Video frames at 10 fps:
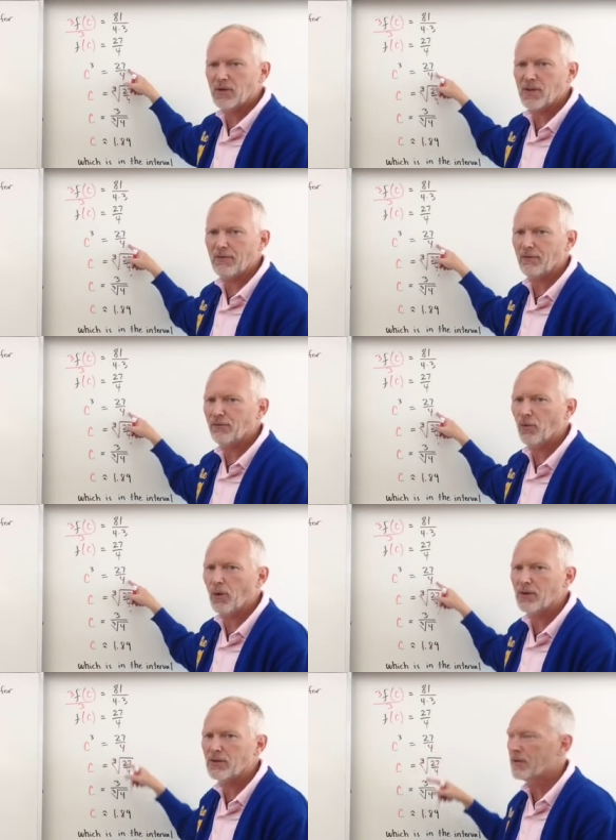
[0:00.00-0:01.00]

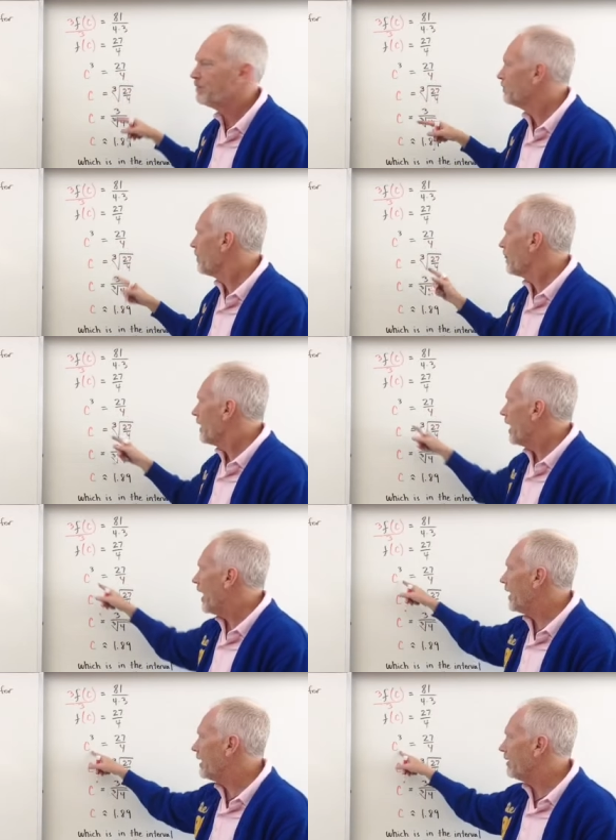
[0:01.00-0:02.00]
27/4.
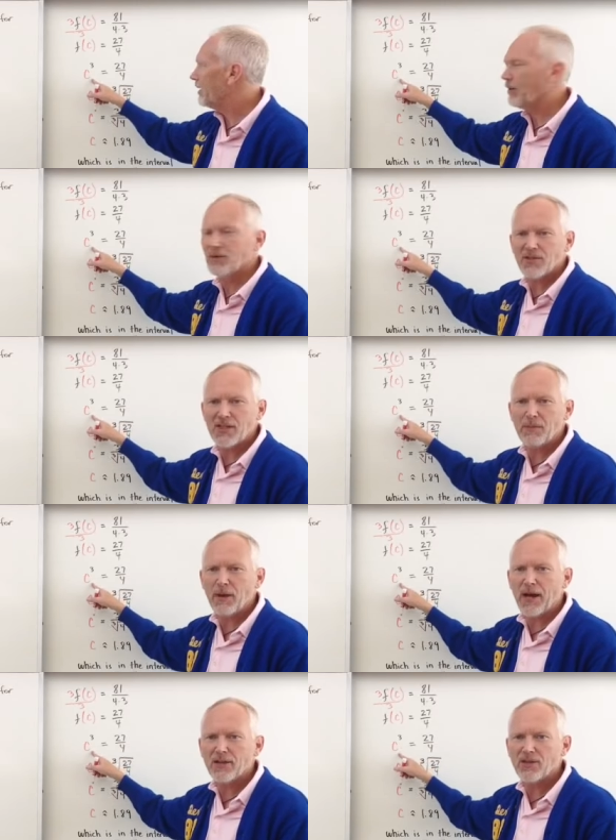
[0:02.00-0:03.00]
I need to get c
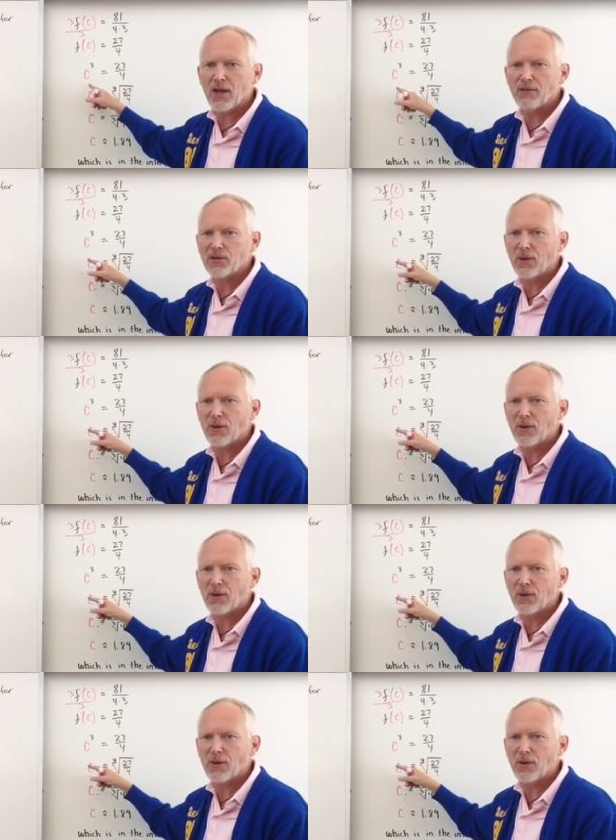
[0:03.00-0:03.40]
by itself,